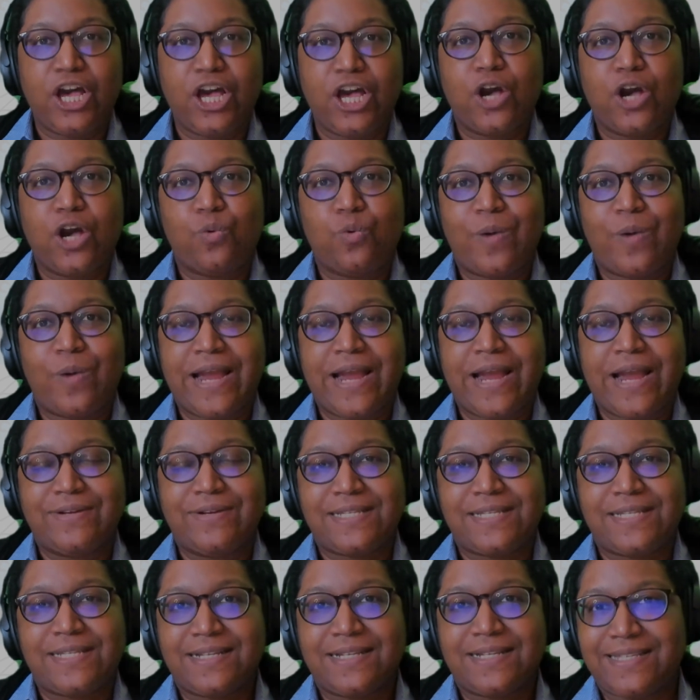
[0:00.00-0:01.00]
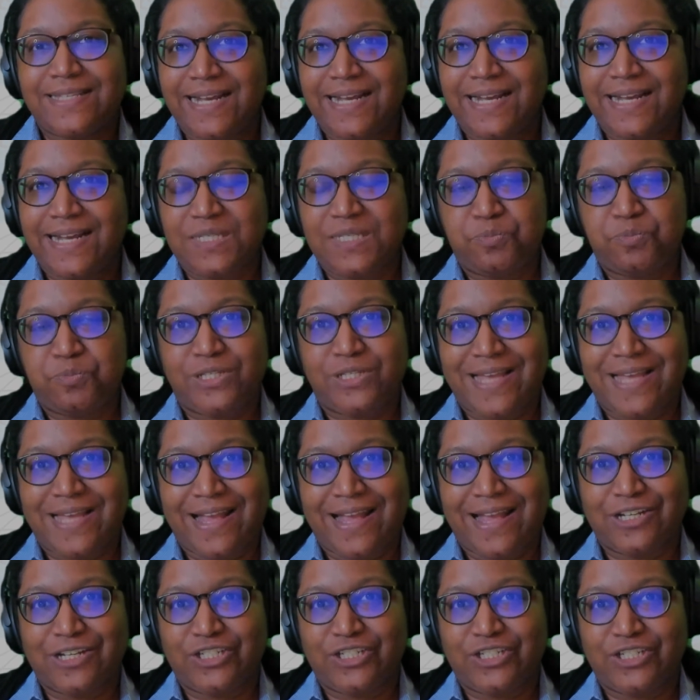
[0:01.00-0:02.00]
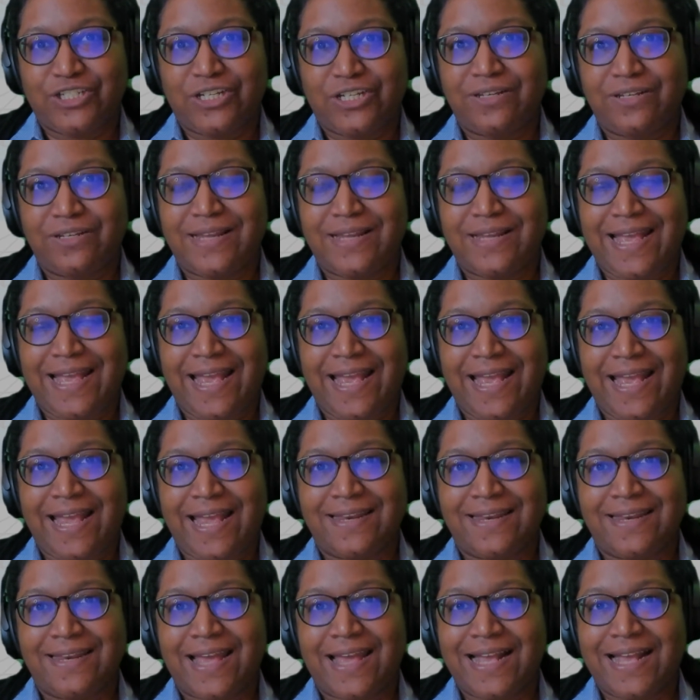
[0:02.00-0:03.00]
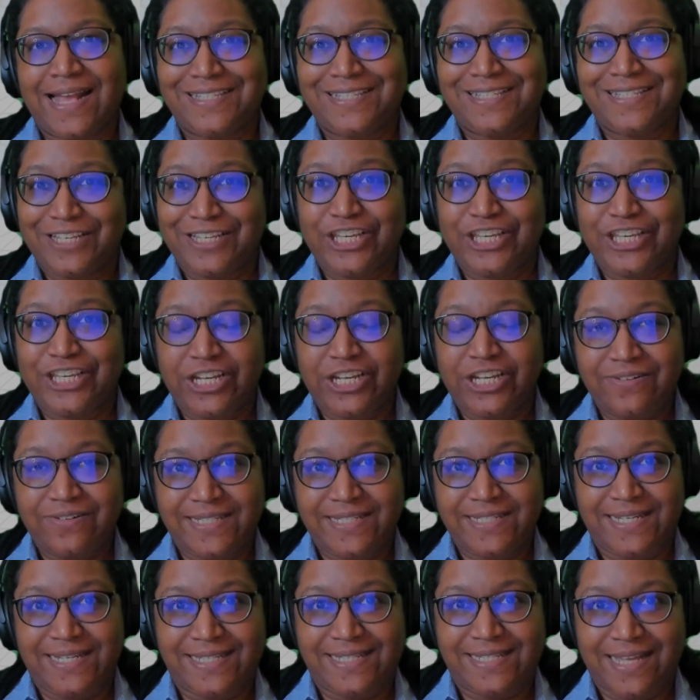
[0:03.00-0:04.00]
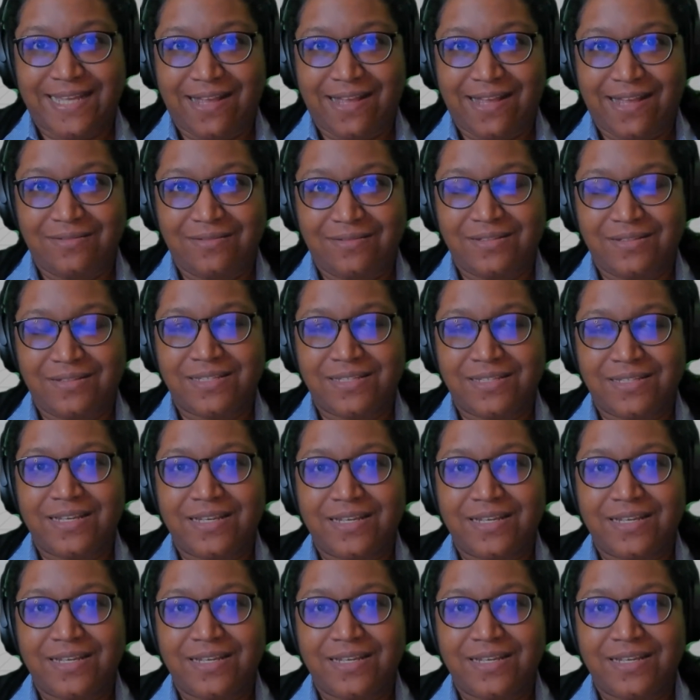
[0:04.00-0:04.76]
Whereas data protection in a security sense